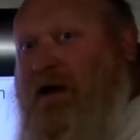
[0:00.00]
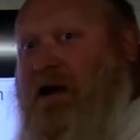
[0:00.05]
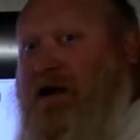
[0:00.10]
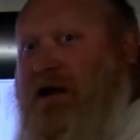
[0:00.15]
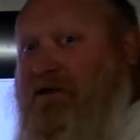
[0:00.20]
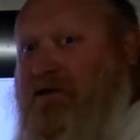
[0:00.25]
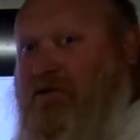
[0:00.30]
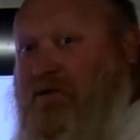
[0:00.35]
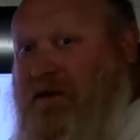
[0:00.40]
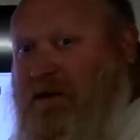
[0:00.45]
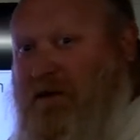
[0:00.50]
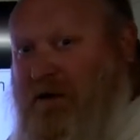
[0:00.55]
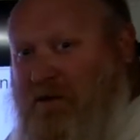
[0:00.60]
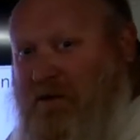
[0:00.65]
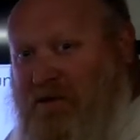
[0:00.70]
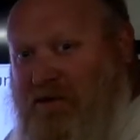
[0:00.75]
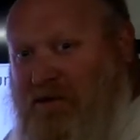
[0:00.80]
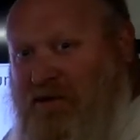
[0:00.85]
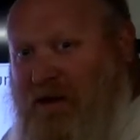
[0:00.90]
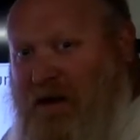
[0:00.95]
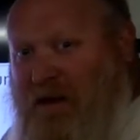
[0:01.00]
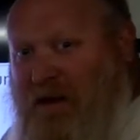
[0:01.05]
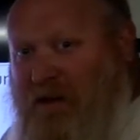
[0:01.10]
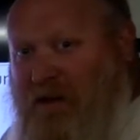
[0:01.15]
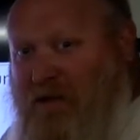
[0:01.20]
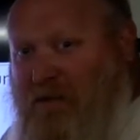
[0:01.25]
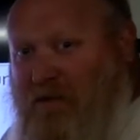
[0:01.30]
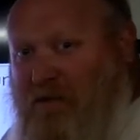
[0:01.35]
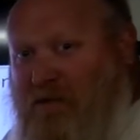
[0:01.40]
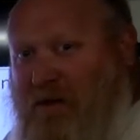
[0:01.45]
and you can go to
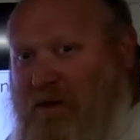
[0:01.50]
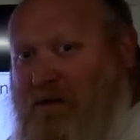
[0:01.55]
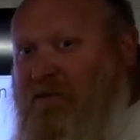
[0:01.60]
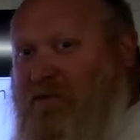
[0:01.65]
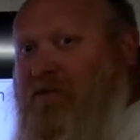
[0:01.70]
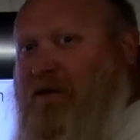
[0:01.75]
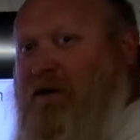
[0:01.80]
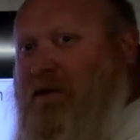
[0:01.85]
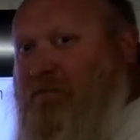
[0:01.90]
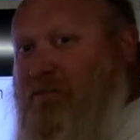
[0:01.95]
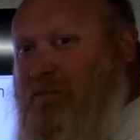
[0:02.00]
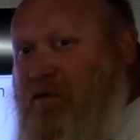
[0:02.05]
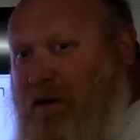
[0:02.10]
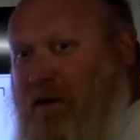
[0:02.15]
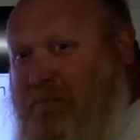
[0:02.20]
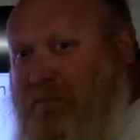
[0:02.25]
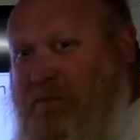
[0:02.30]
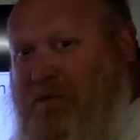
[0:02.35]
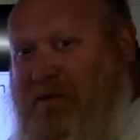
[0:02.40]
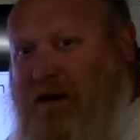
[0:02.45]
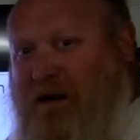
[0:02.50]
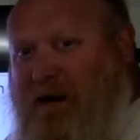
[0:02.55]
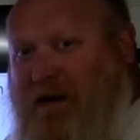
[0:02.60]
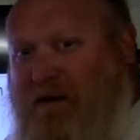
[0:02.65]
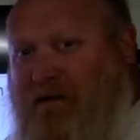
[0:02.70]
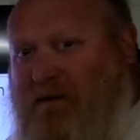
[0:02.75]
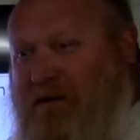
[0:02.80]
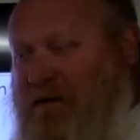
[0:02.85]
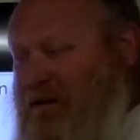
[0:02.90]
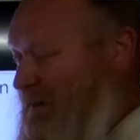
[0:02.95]
jail under improper
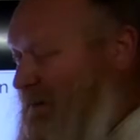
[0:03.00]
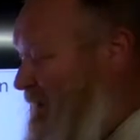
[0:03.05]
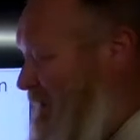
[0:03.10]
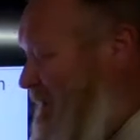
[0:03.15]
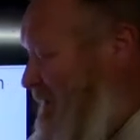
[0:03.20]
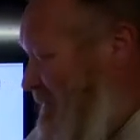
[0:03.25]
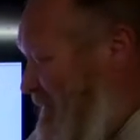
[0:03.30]
carry.